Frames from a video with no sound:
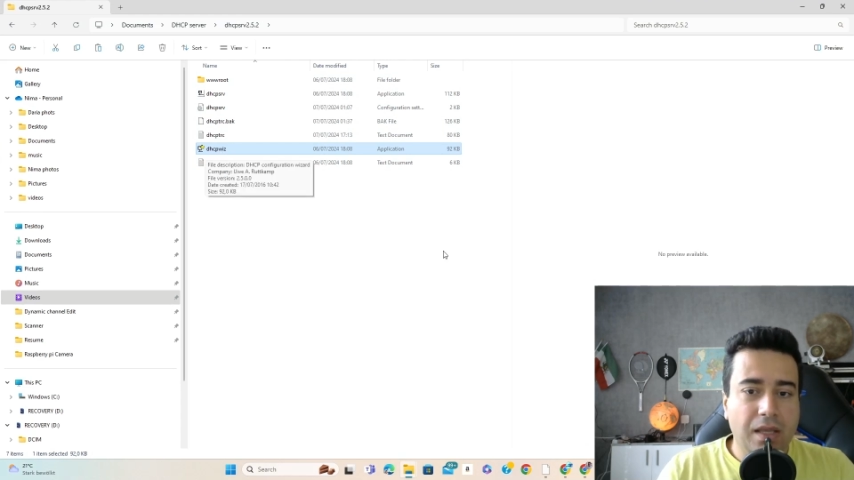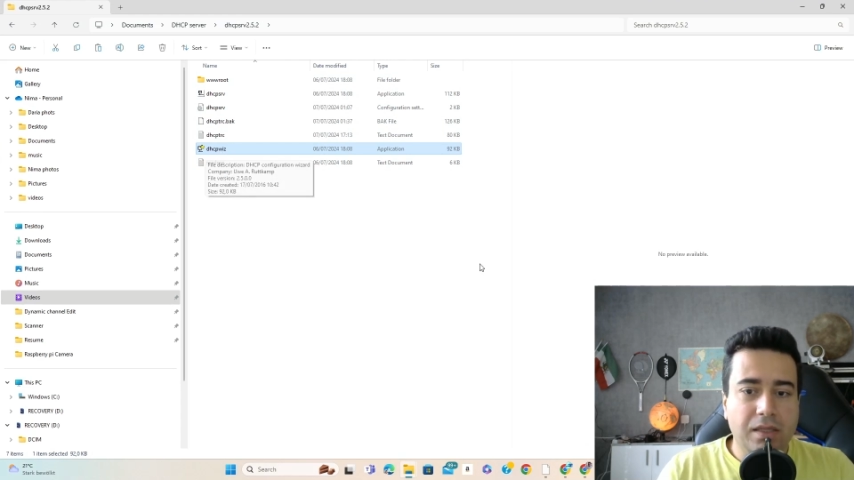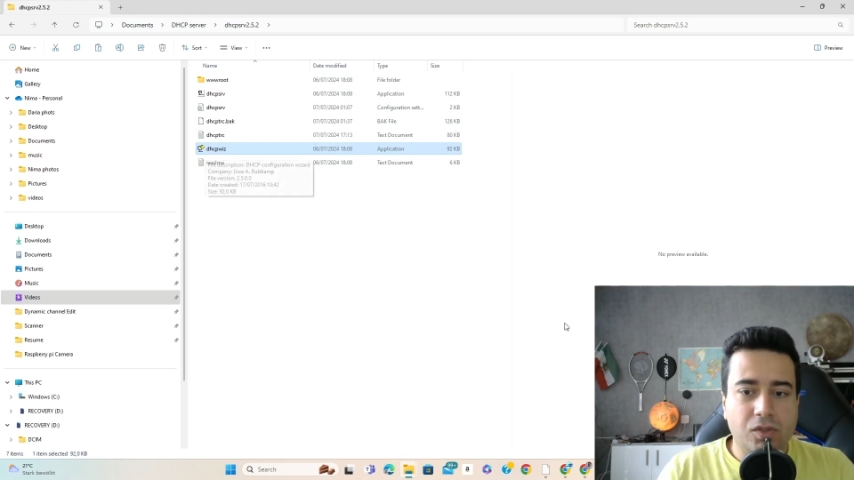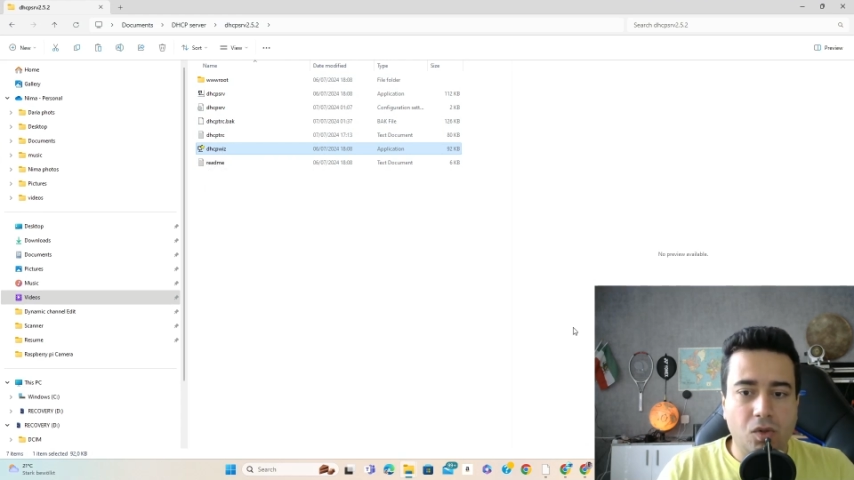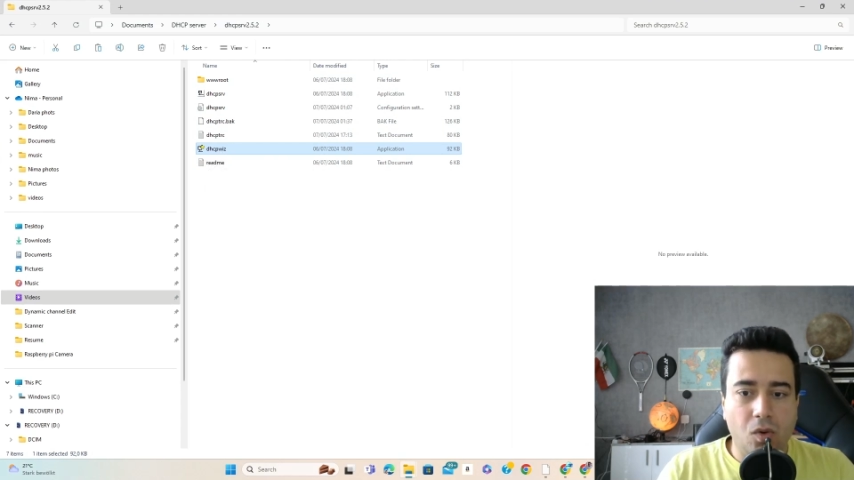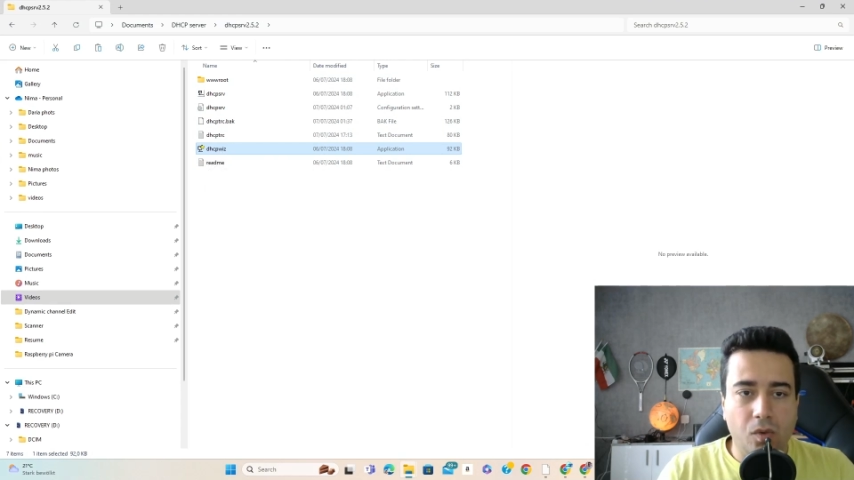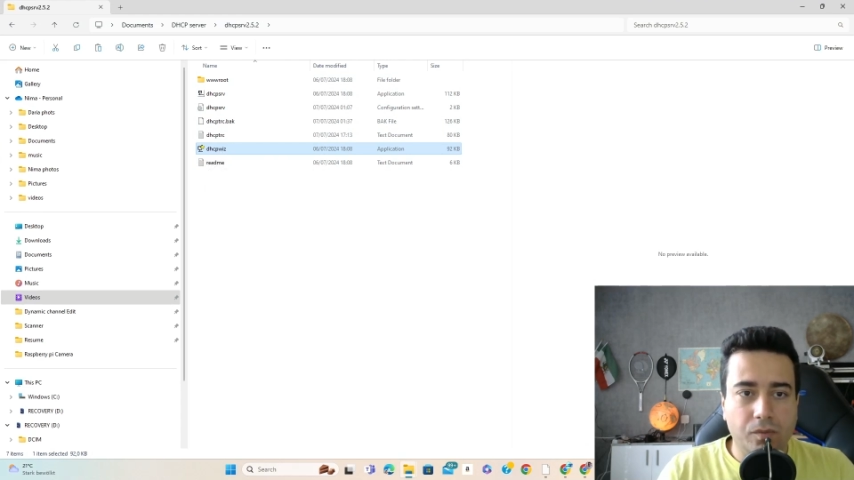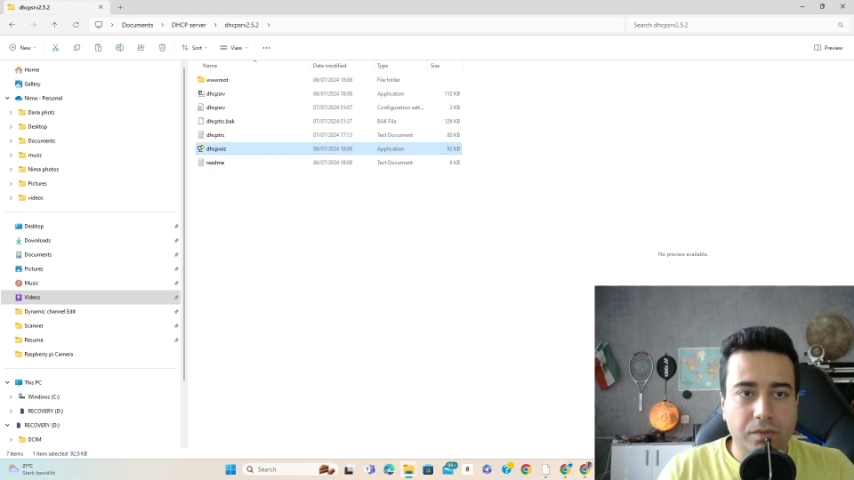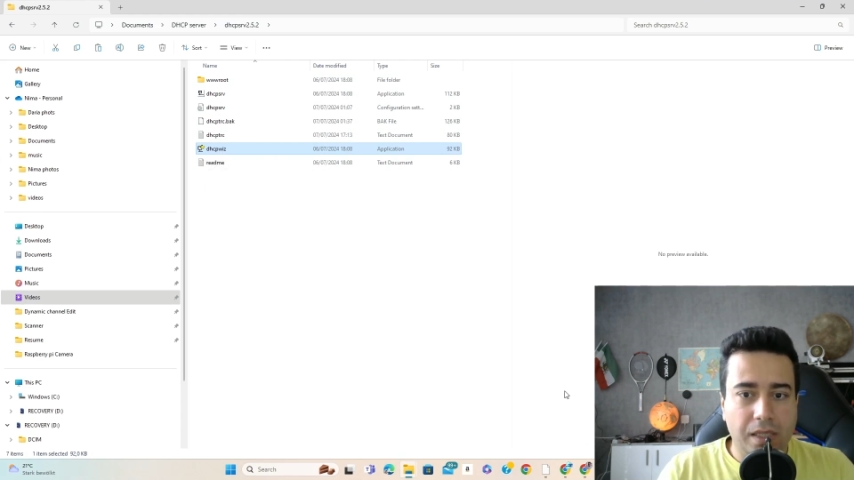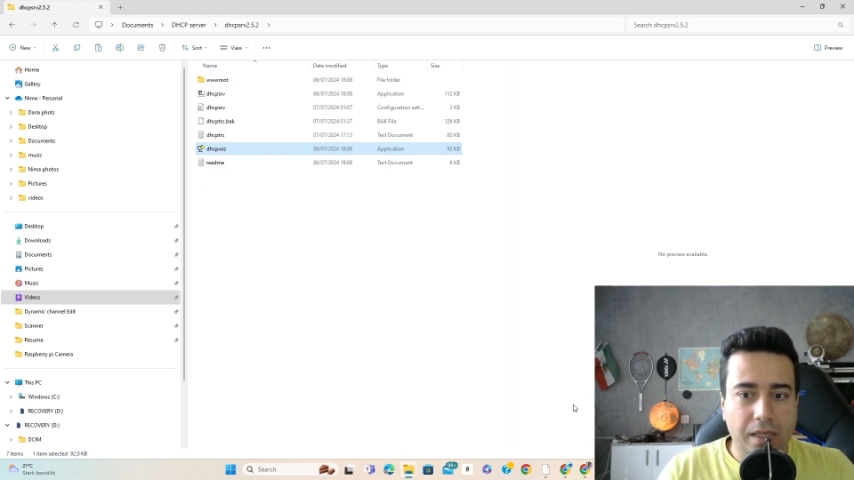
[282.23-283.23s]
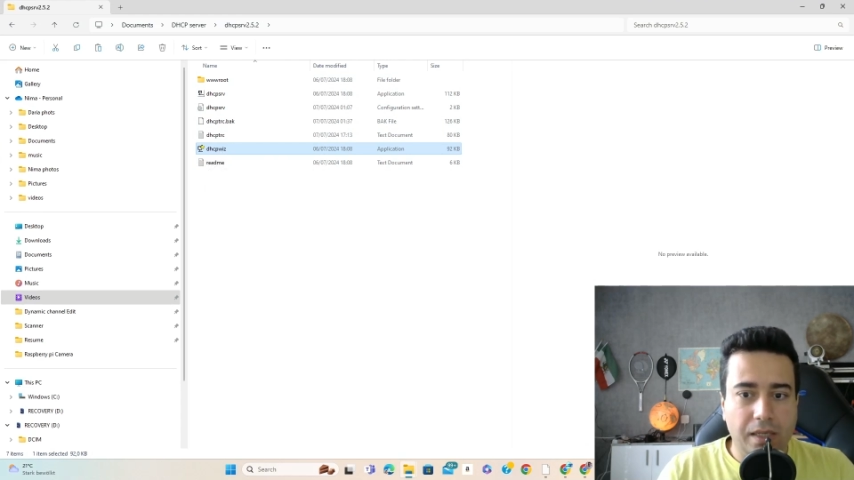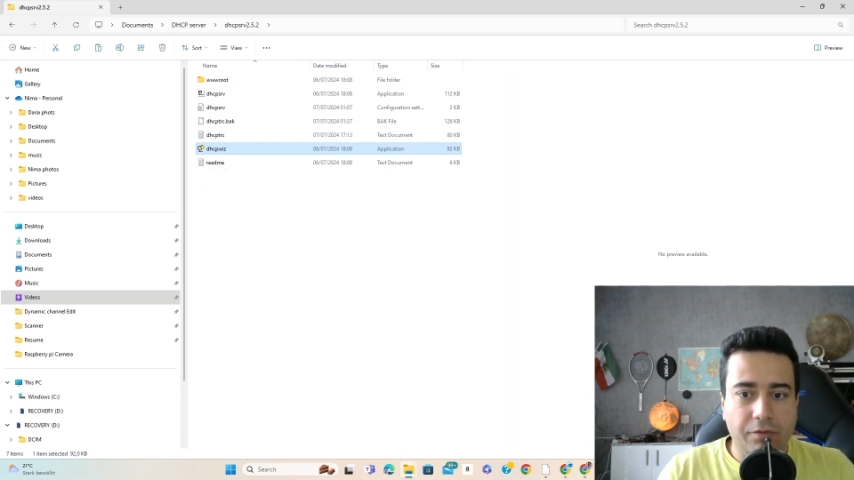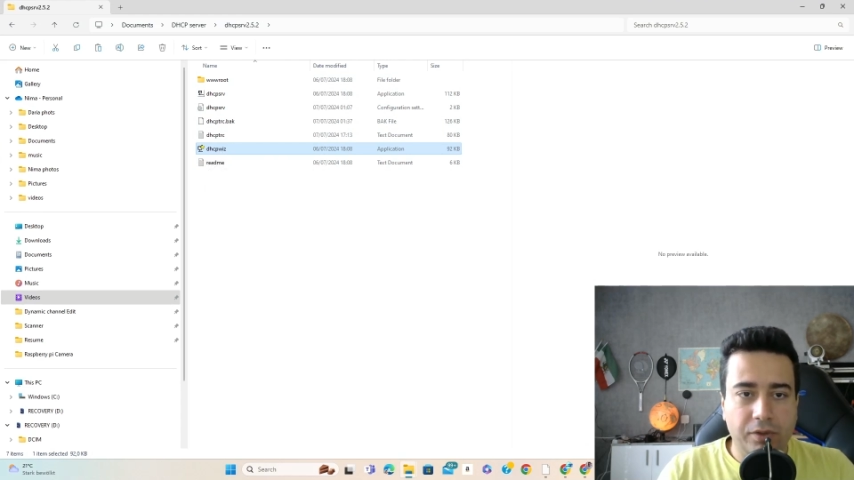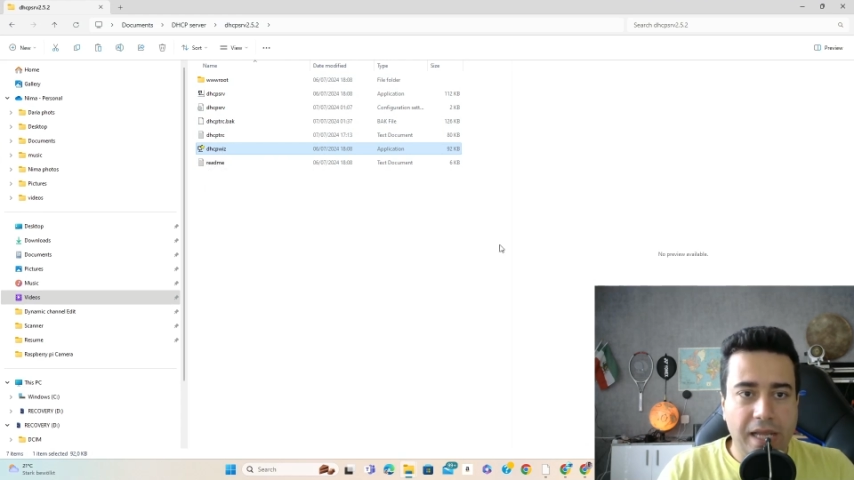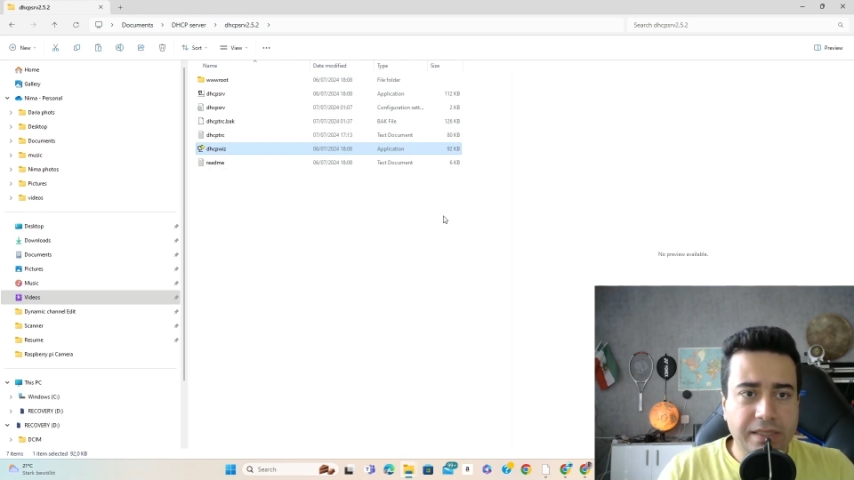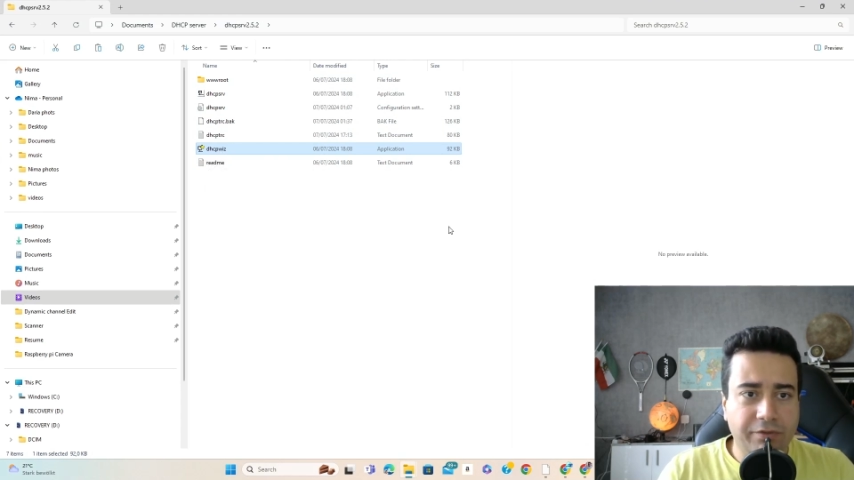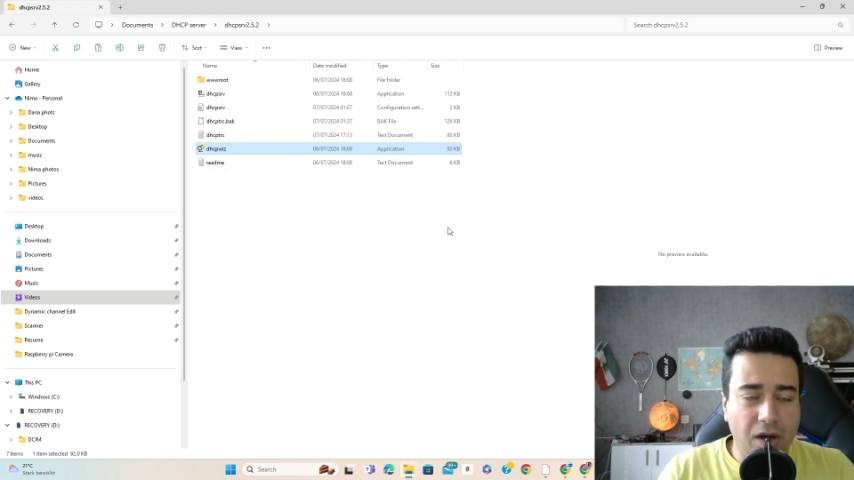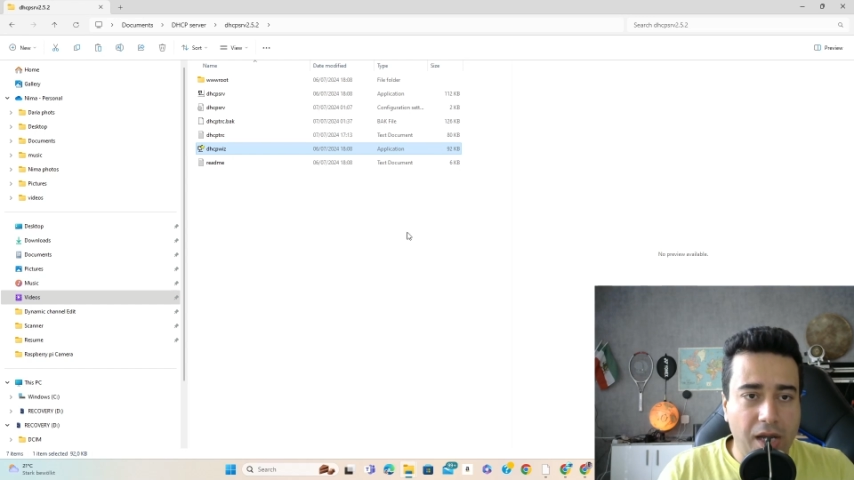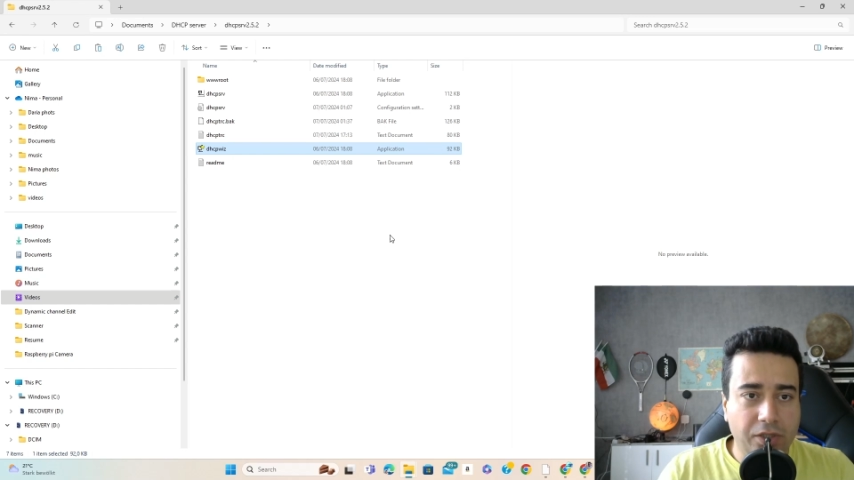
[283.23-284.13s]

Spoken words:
So for the exe file,